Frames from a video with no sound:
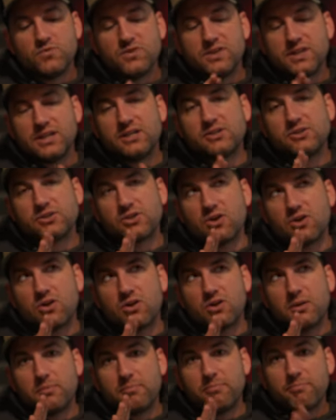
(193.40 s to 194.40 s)
these
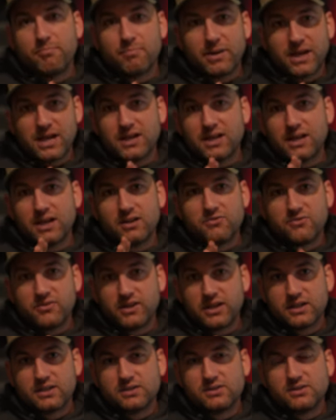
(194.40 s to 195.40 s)
are a Band-Aid
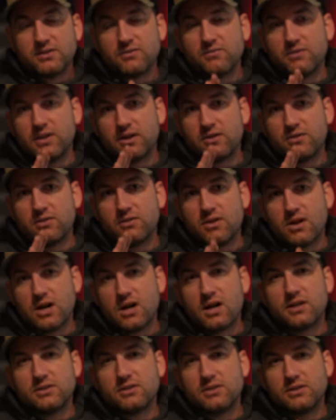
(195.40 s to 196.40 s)
fix. They are
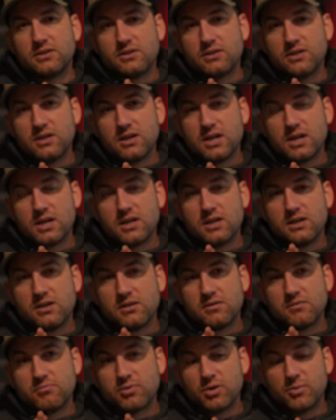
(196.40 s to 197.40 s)
not
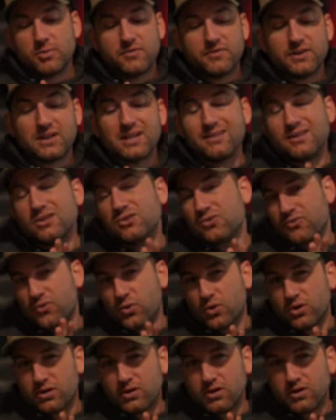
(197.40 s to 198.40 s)
a permanent fix. And these are
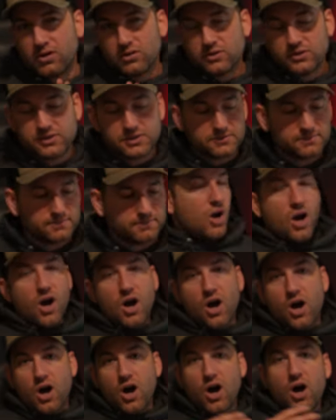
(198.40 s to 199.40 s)
$400.
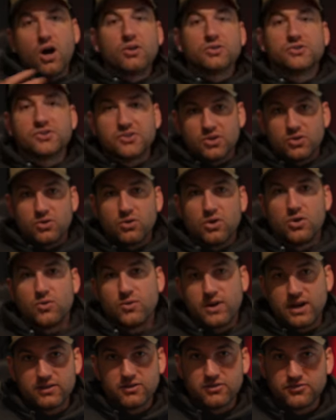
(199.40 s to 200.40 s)
Also
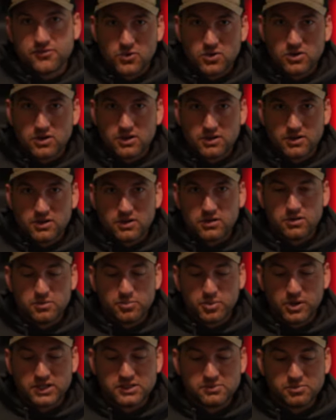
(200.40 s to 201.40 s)
around the $400
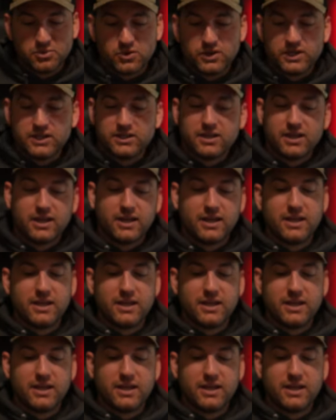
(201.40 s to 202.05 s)
price point,